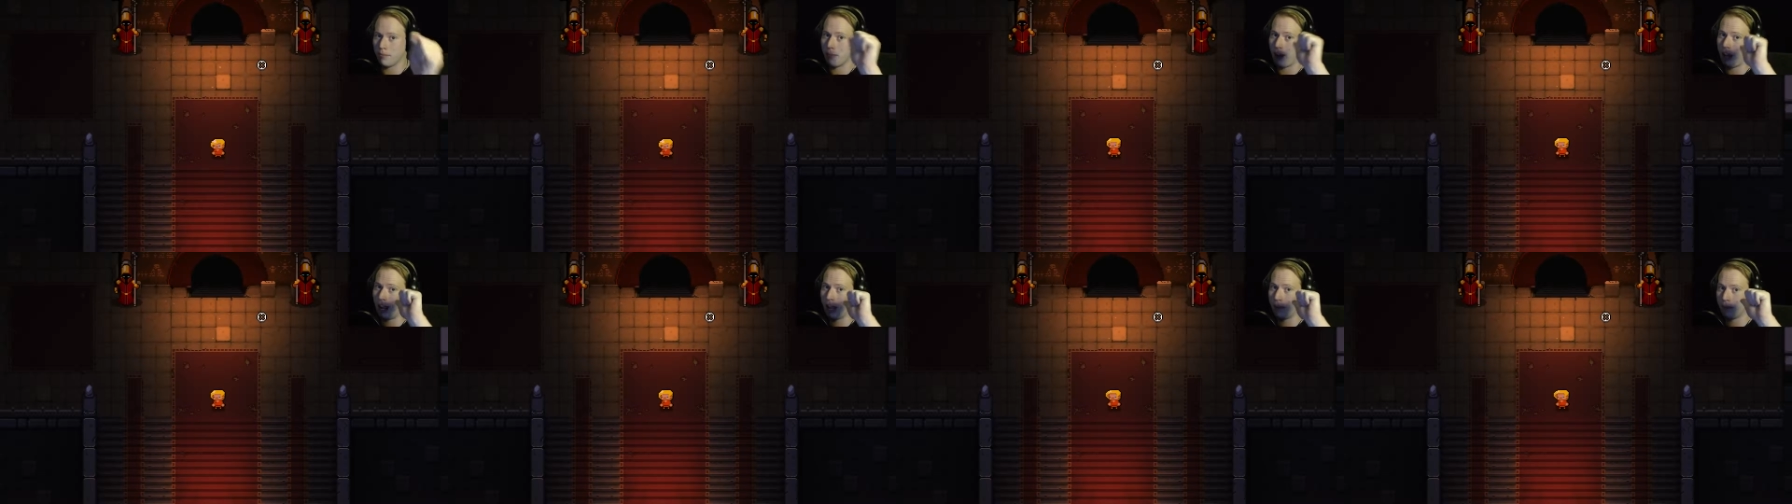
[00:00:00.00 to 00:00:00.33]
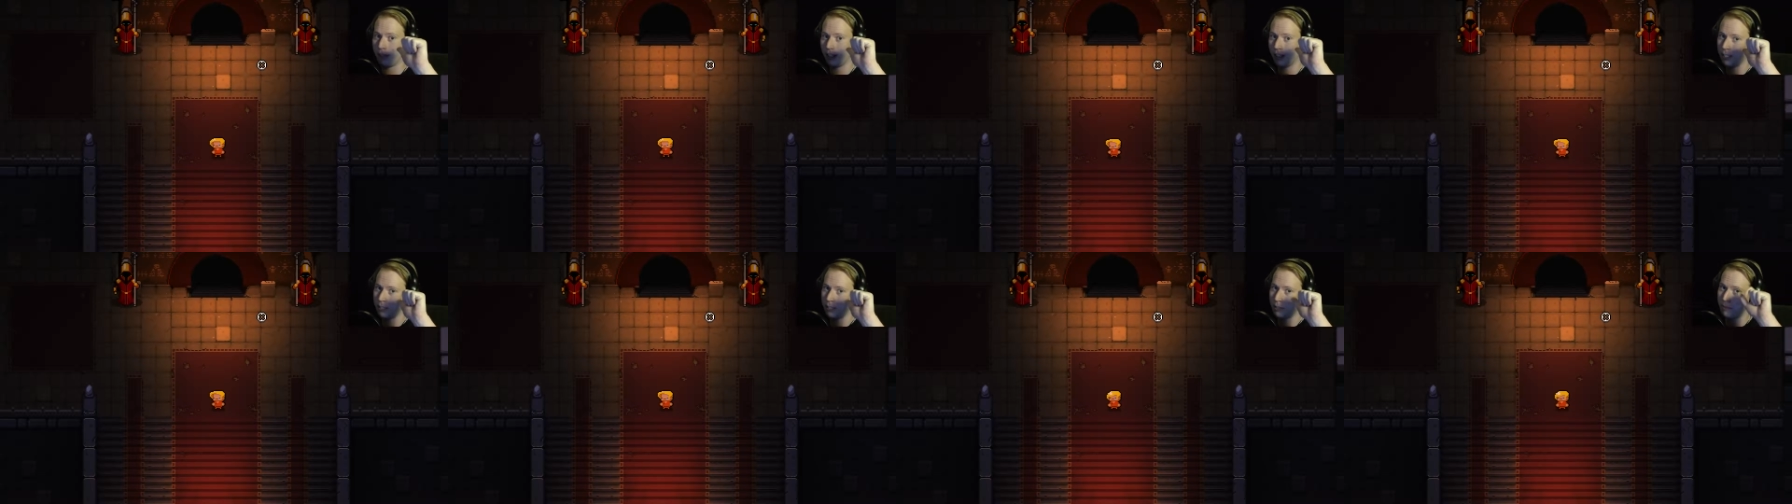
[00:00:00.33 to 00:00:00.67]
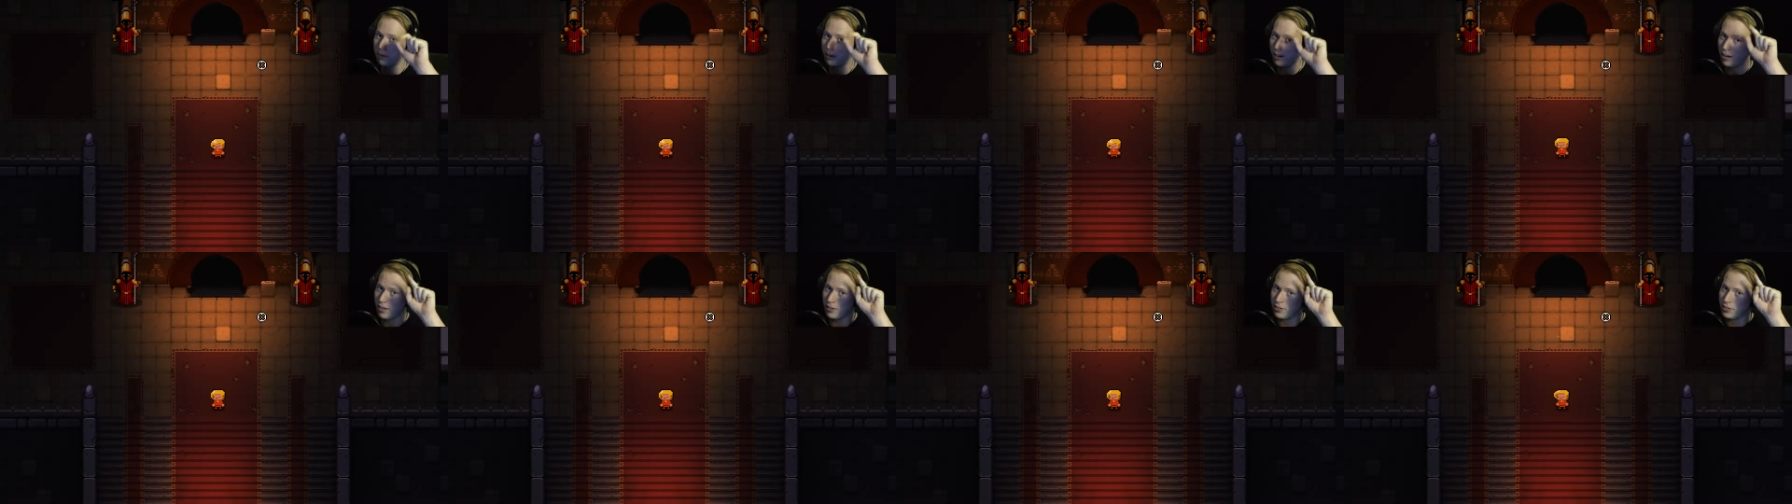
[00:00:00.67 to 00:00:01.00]
my play
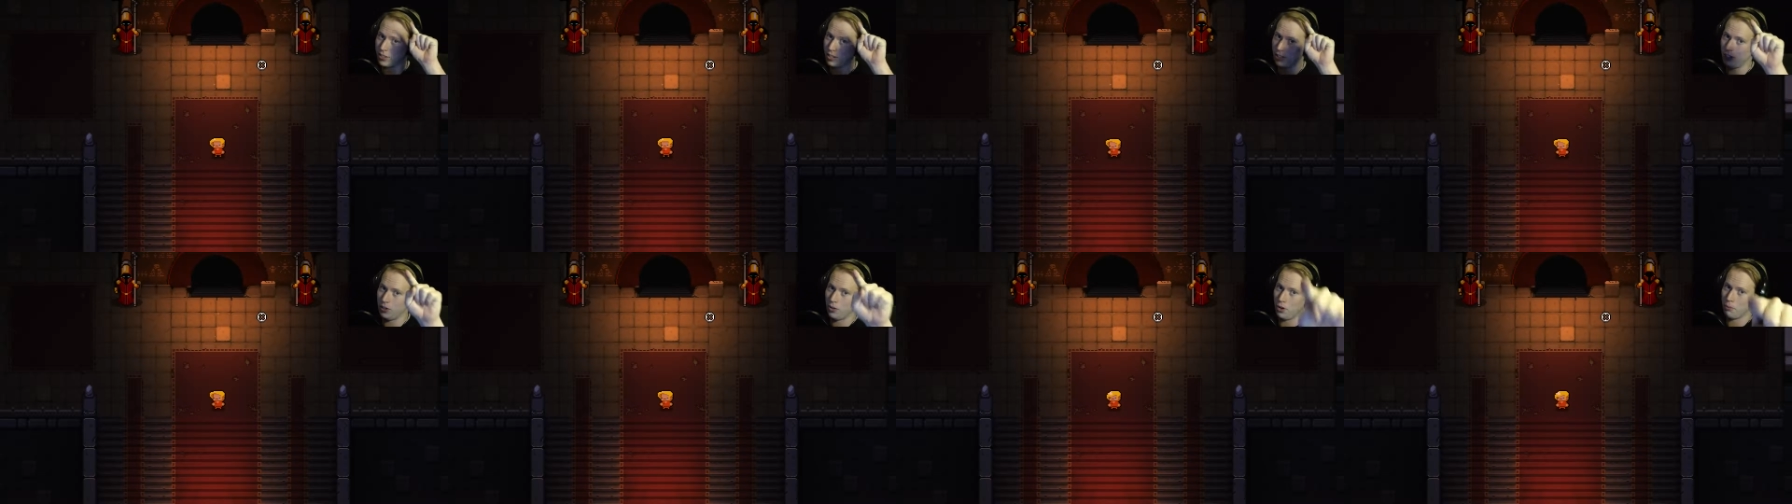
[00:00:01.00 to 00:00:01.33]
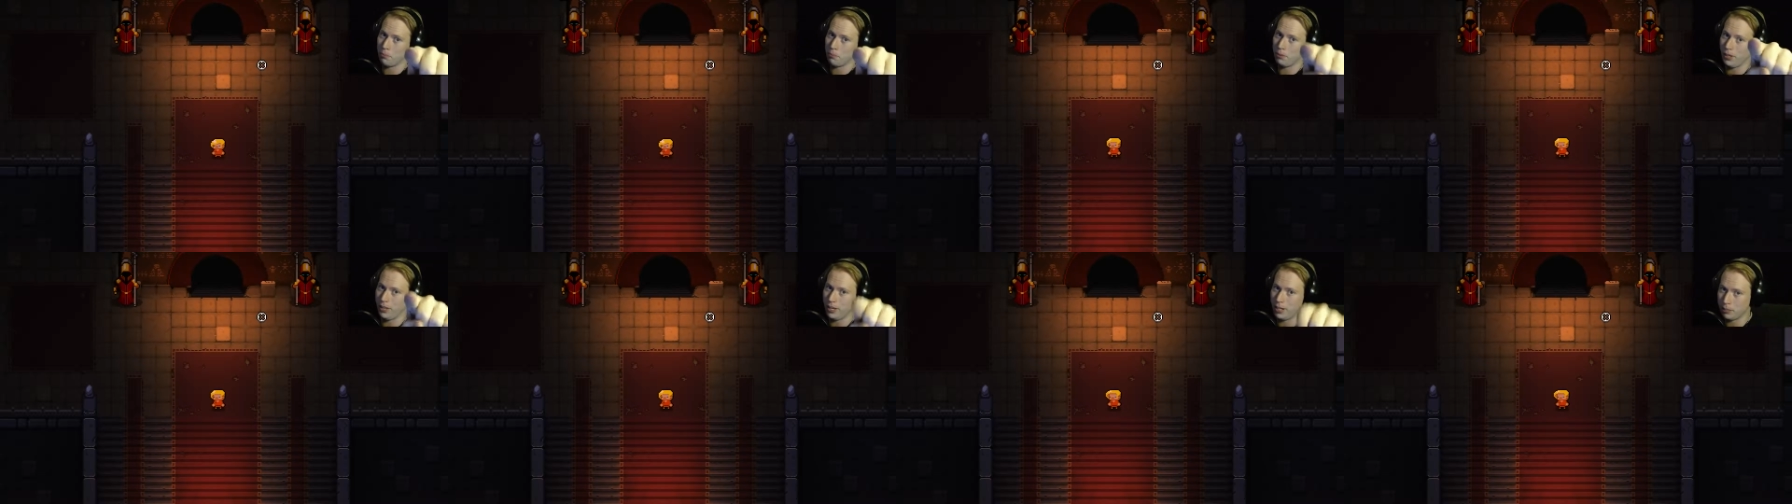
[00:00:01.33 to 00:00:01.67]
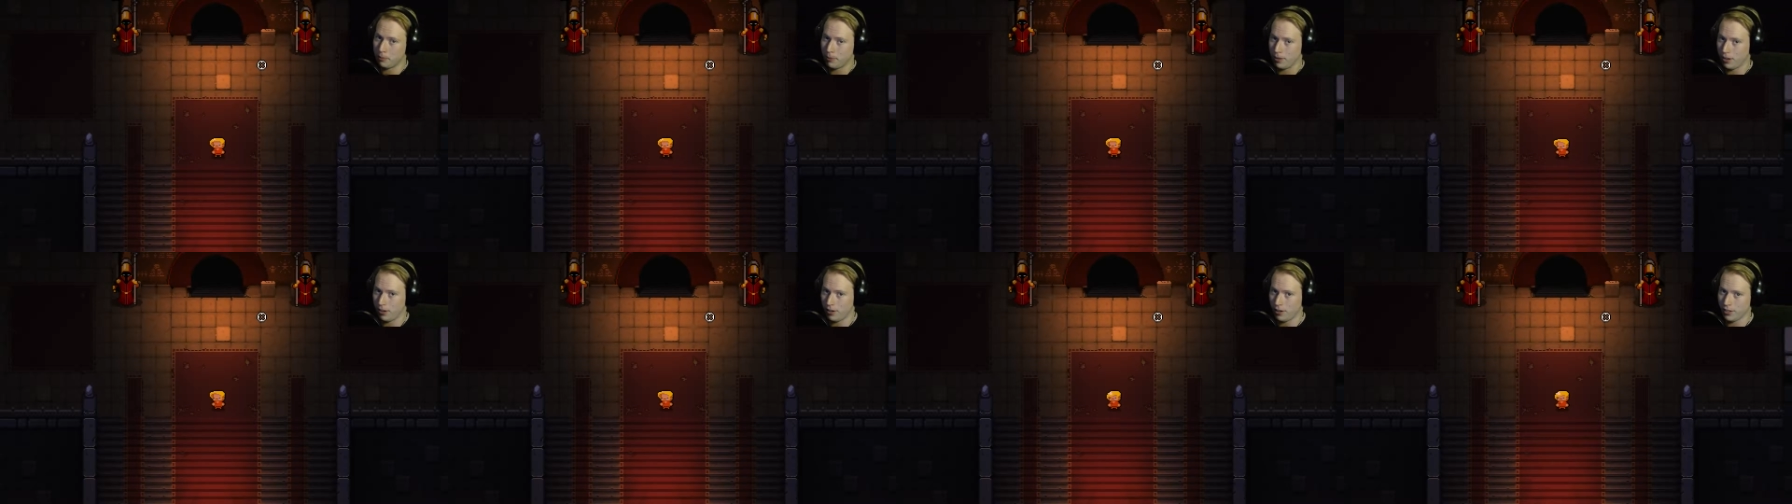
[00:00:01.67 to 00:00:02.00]
experience your play
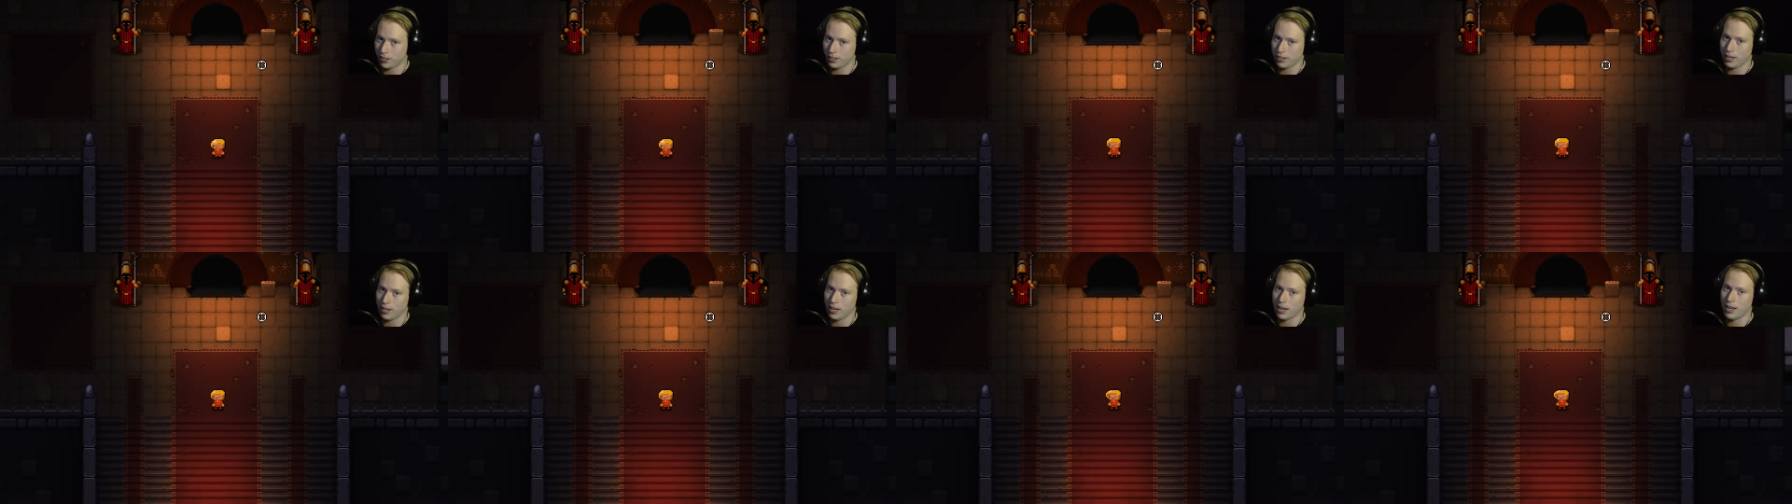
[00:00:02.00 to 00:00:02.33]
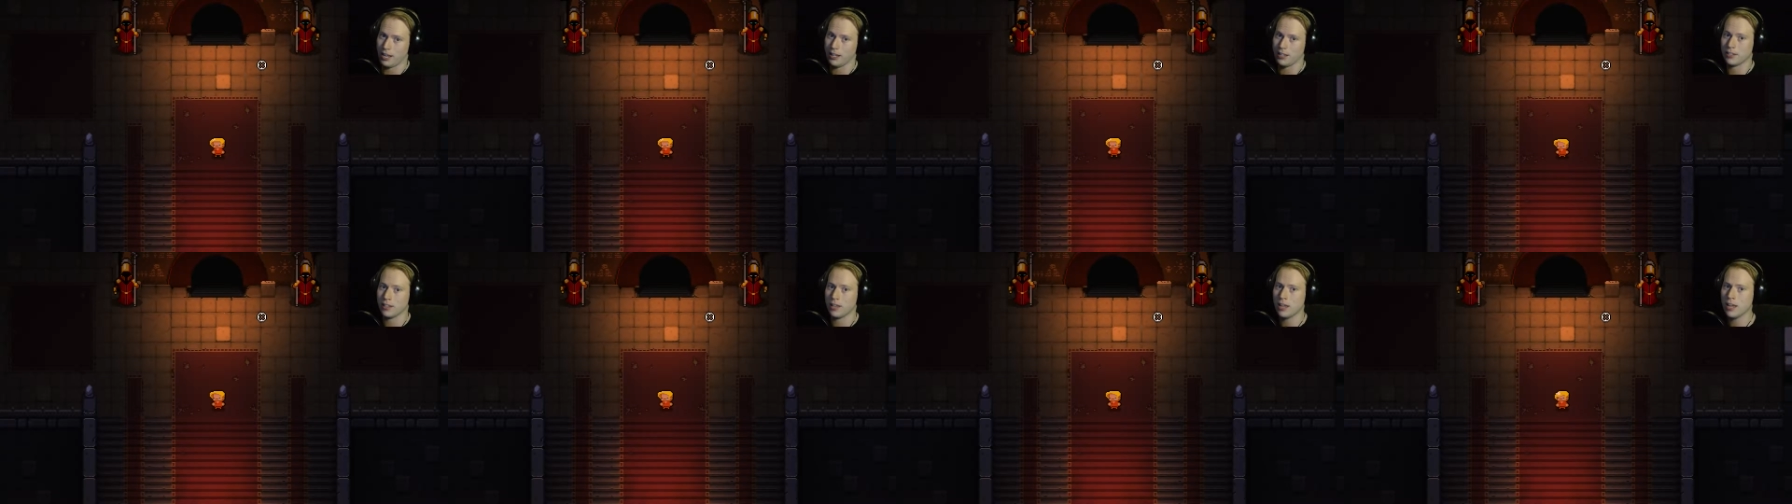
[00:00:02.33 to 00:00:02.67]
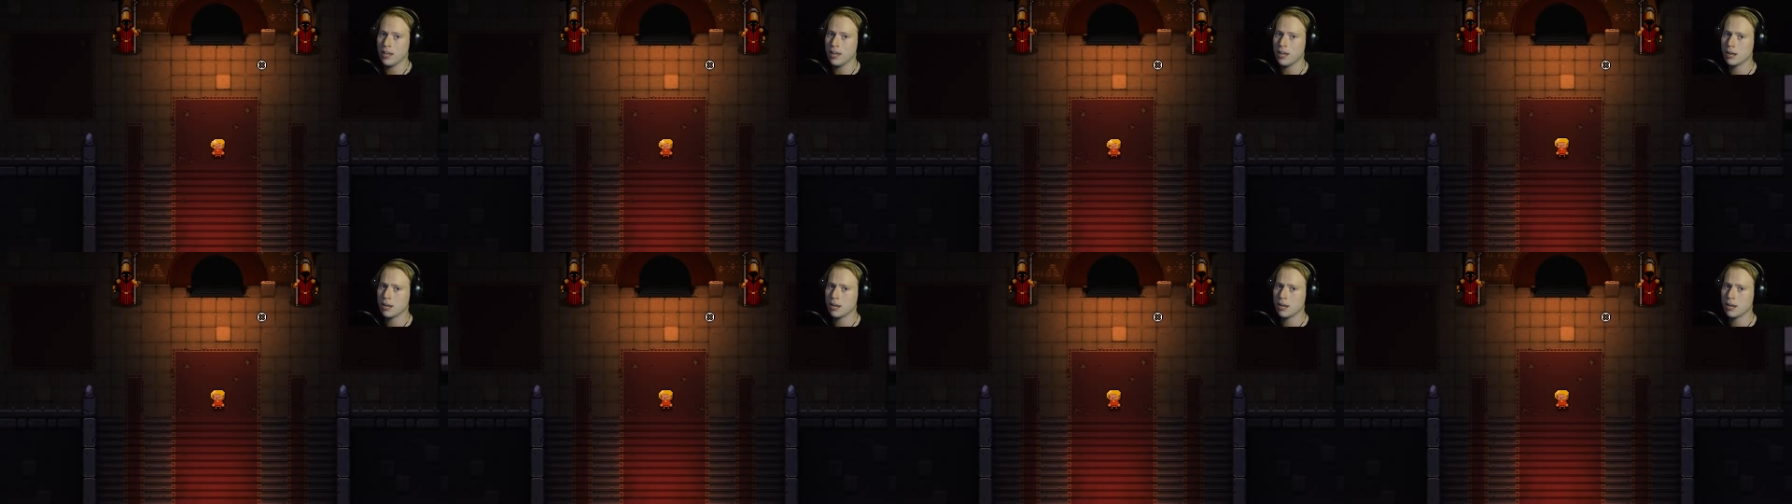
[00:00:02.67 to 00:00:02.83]
experience, guys.